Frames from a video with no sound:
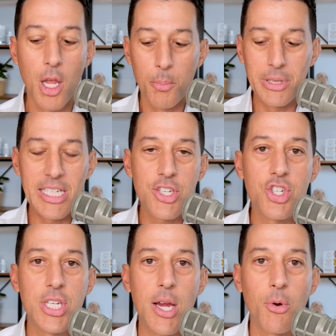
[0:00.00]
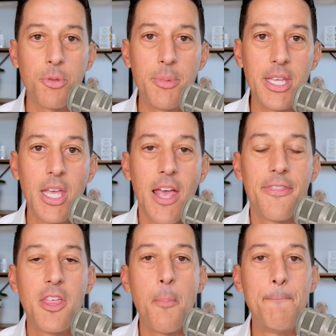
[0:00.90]
Please share with me
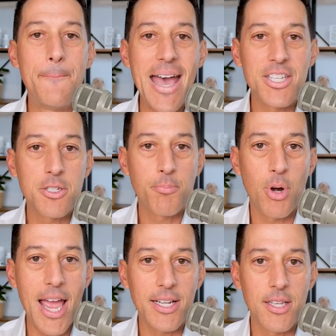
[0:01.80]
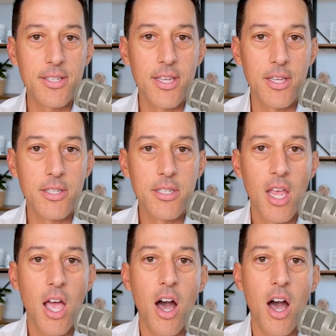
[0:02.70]
the best practices